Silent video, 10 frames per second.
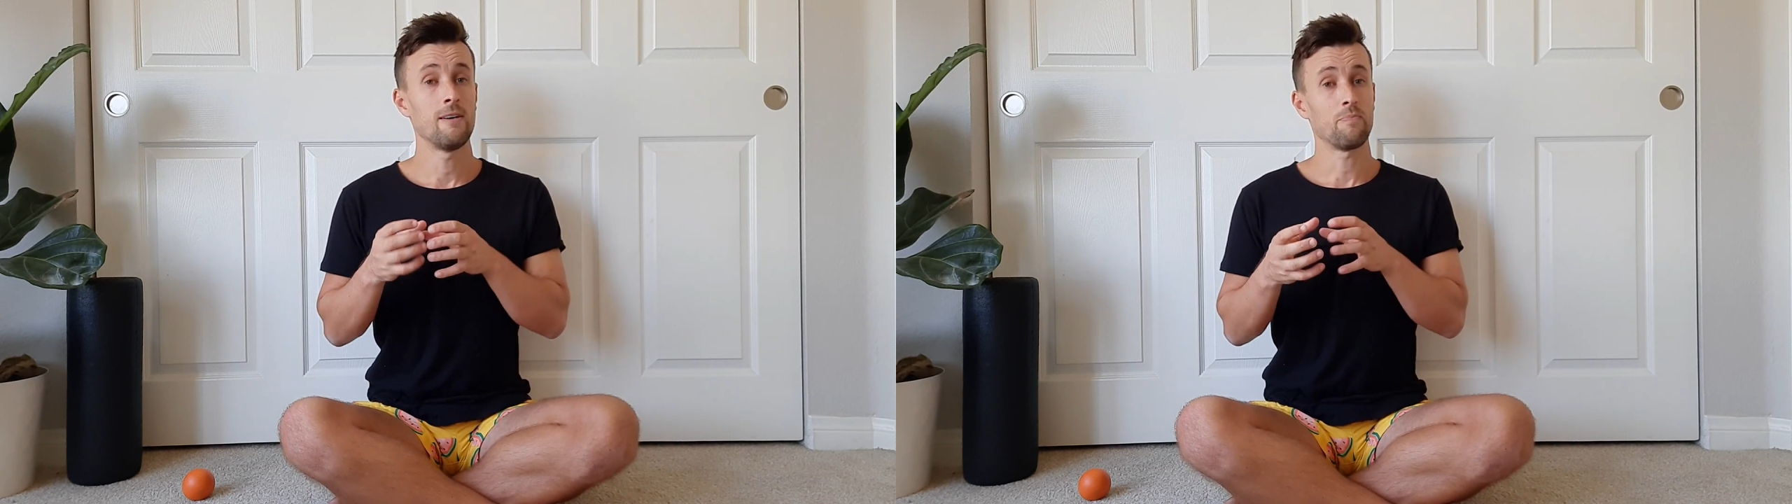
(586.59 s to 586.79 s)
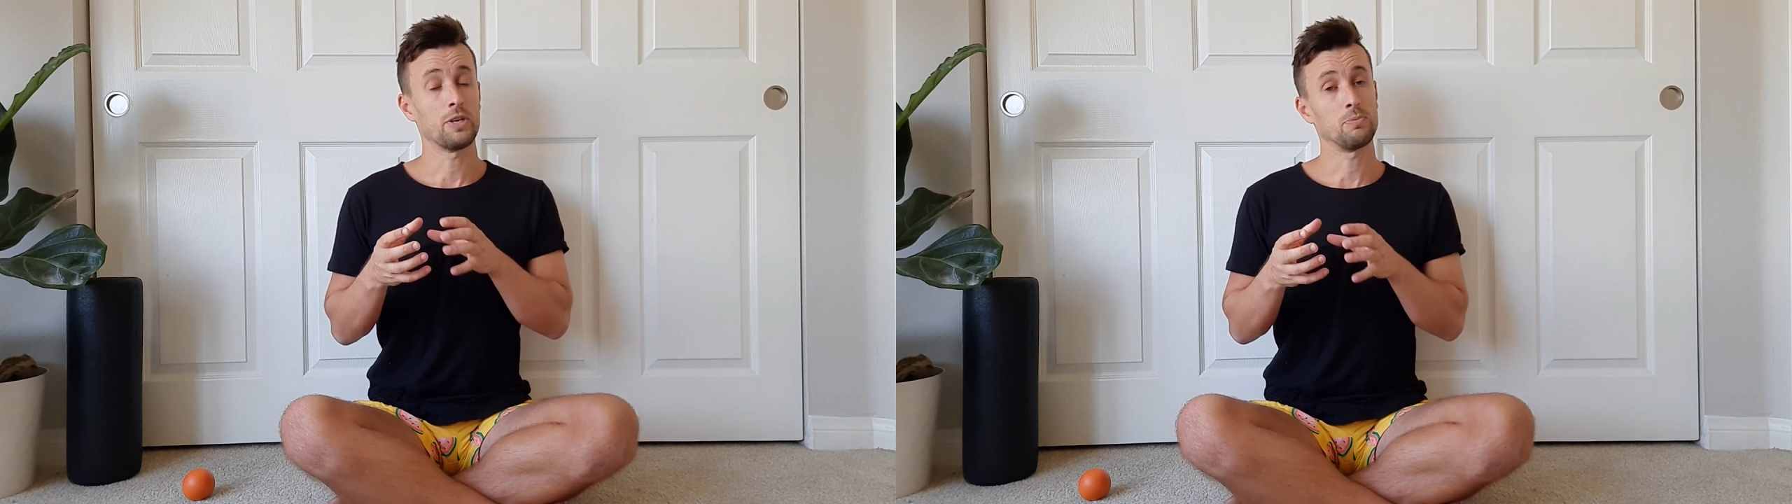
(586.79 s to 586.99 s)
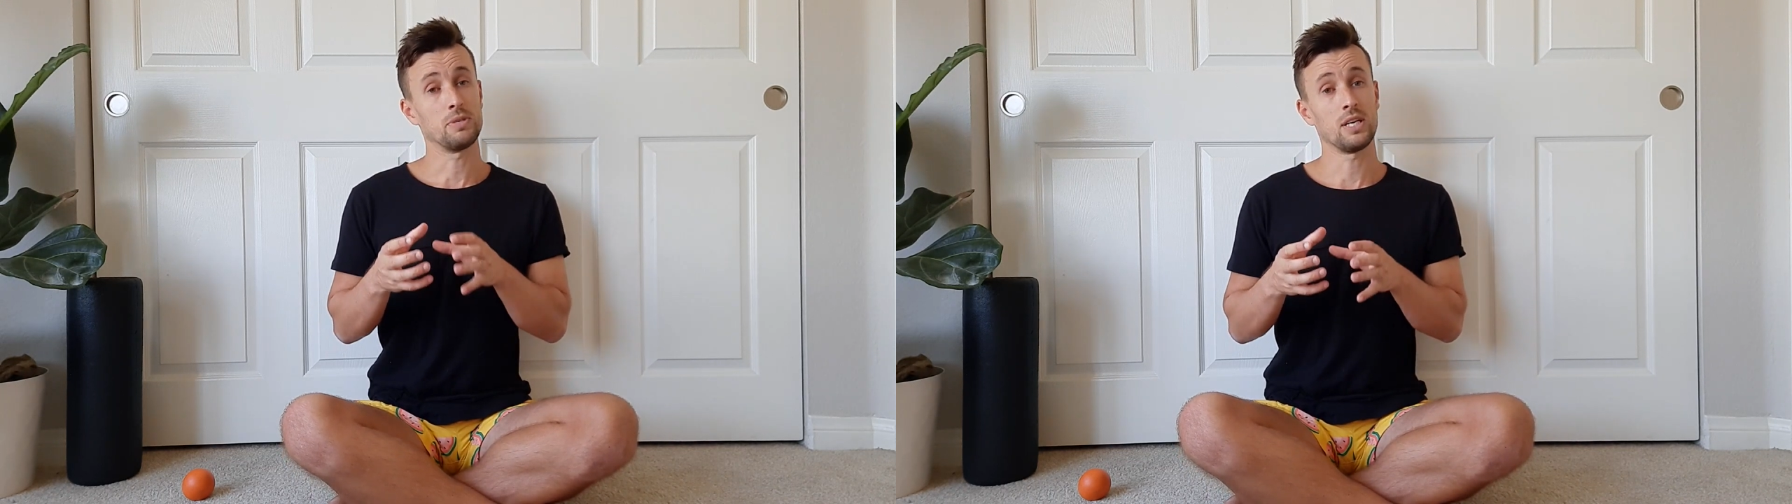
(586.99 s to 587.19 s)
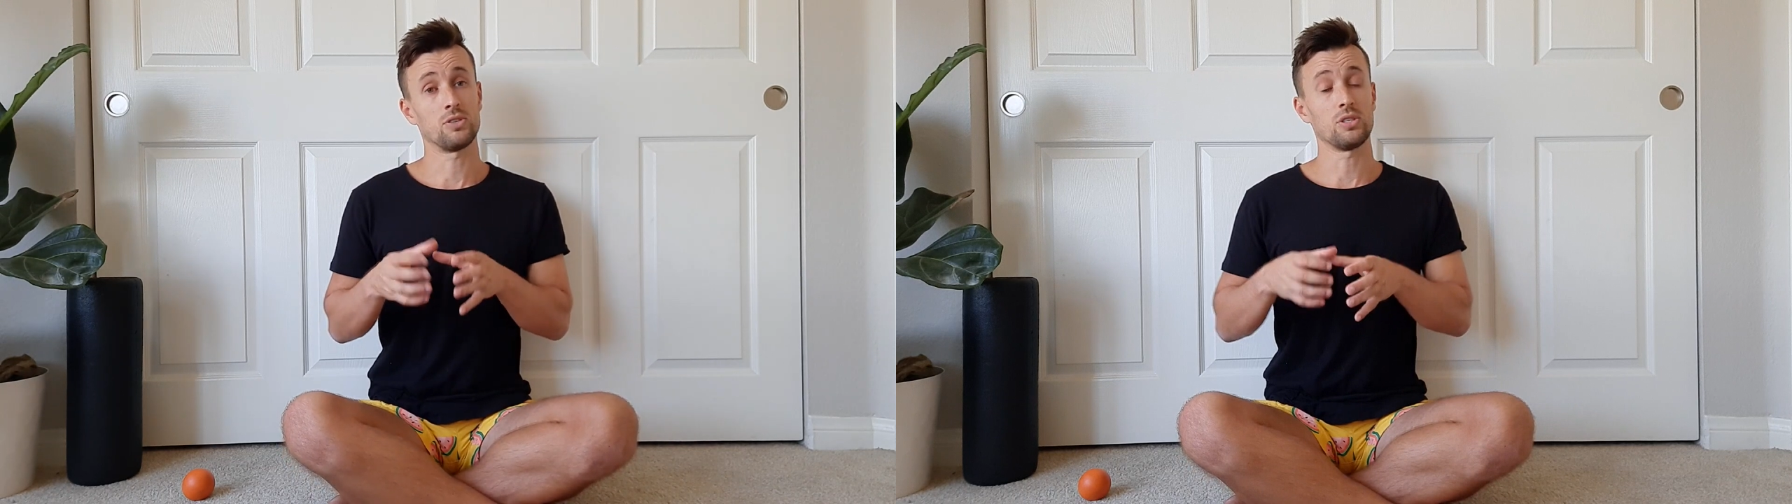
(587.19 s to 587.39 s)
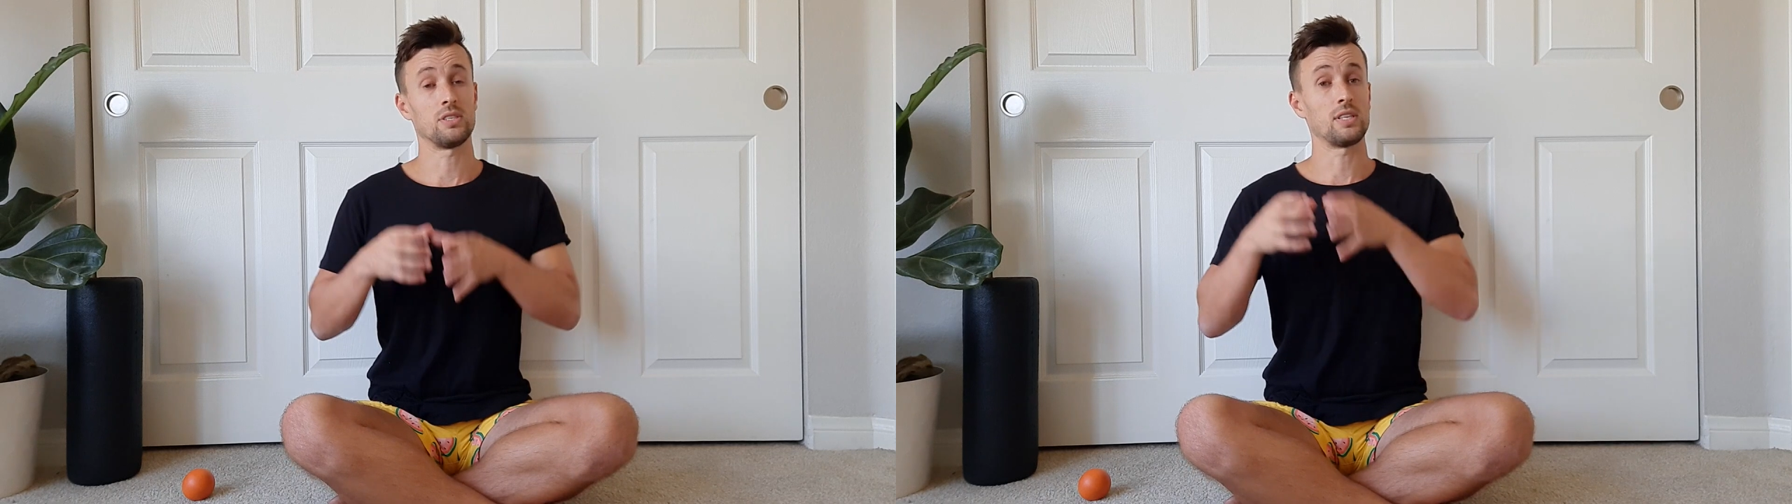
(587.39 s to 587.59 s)
that's
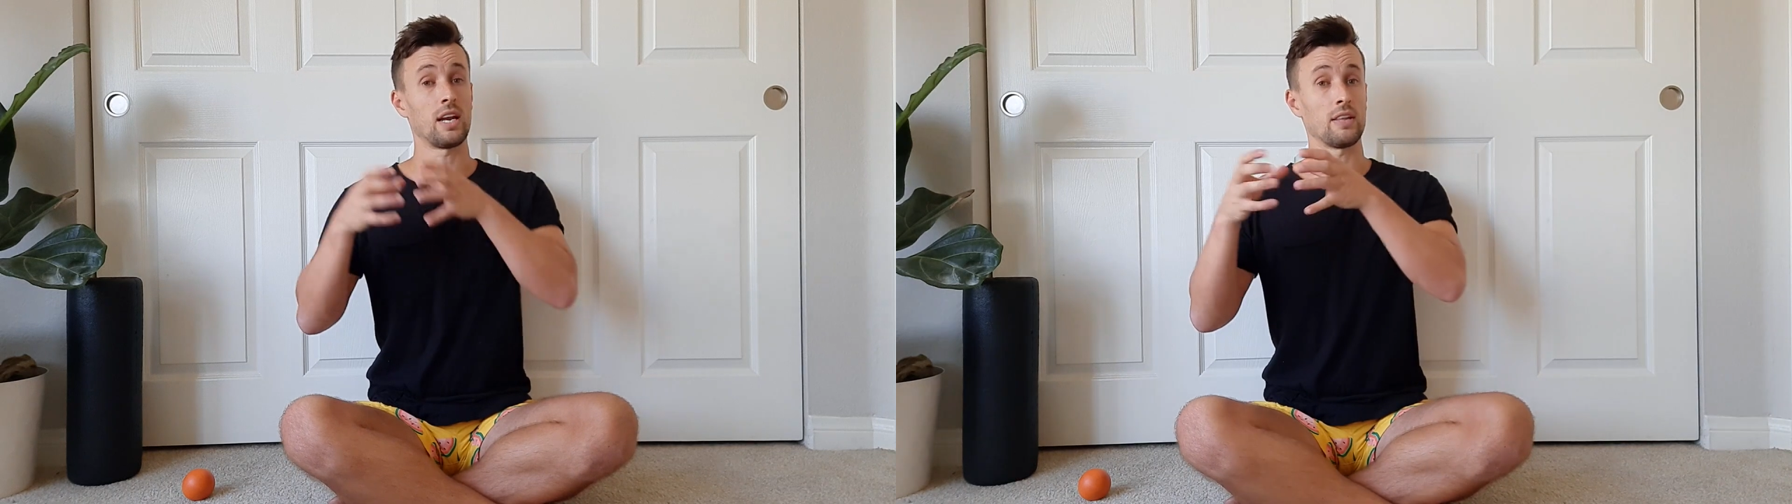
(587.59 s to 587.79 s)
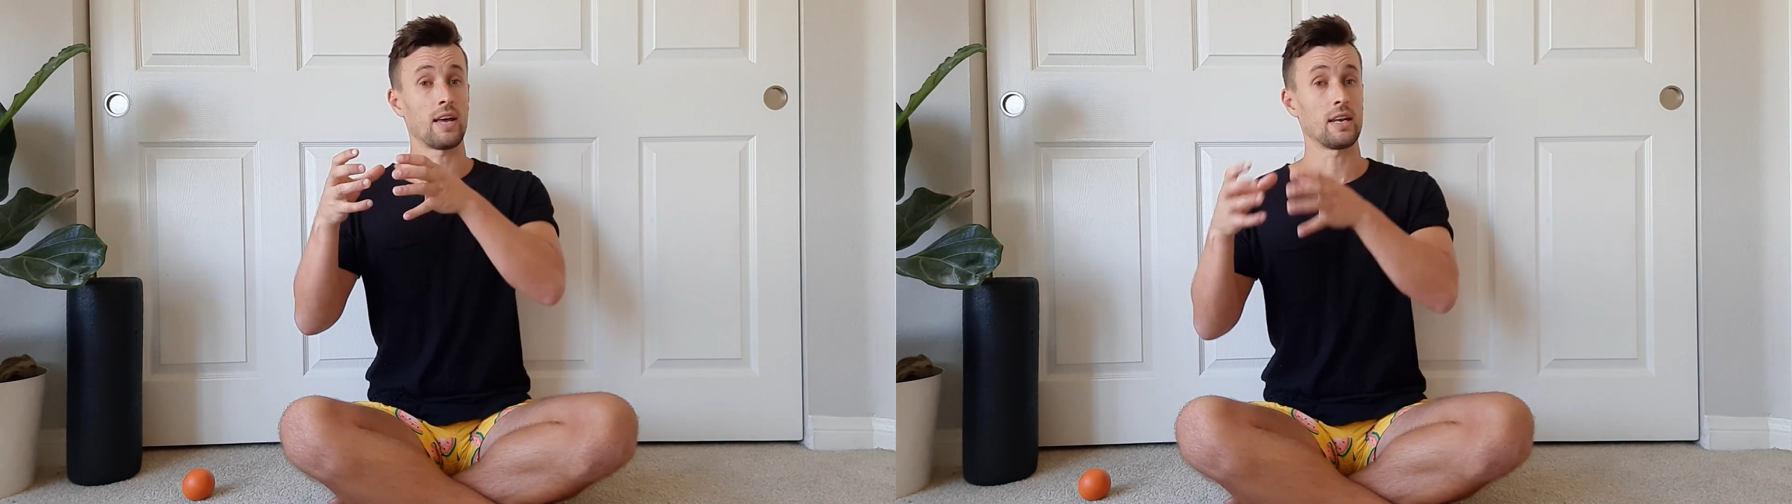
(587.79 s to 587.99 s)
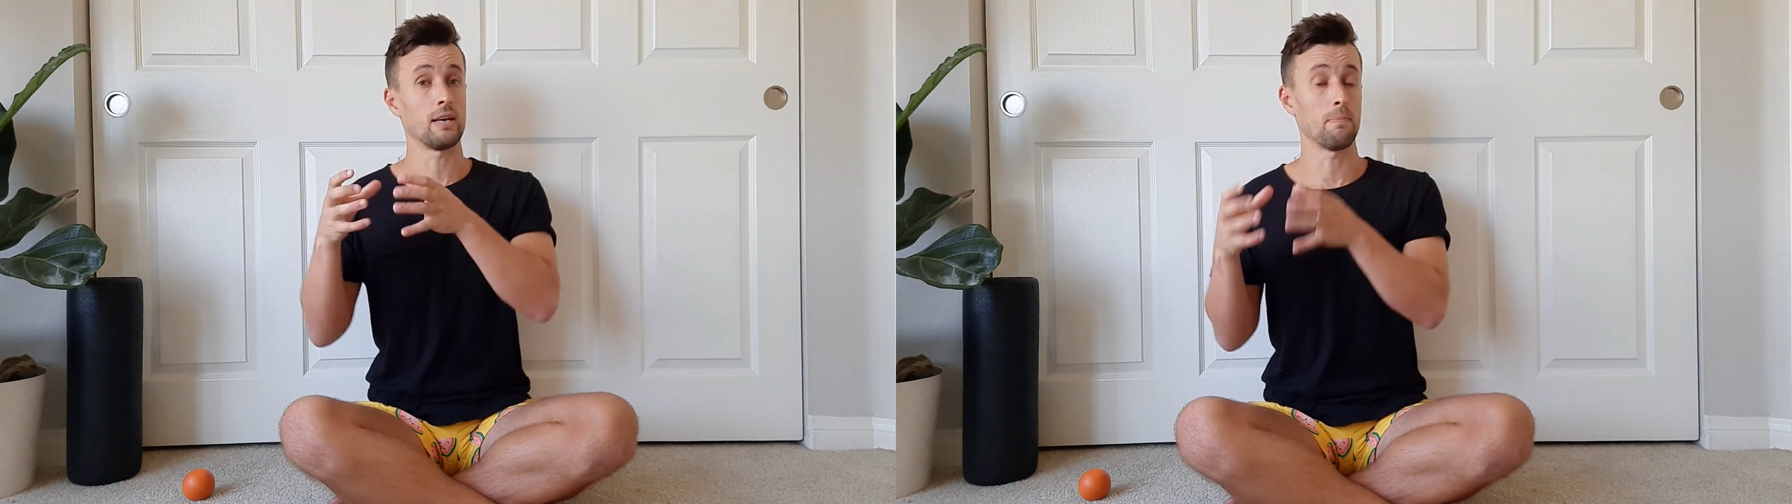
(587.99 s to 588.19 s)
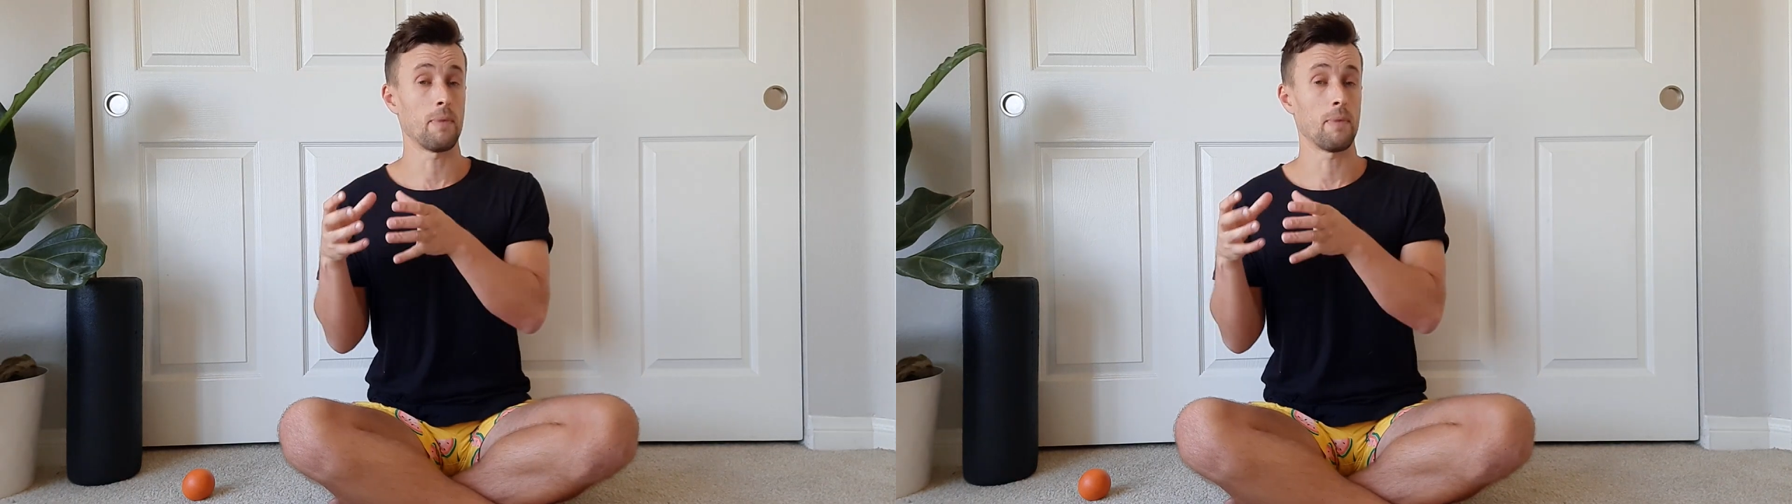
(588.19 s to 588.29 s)
potentially setting that hip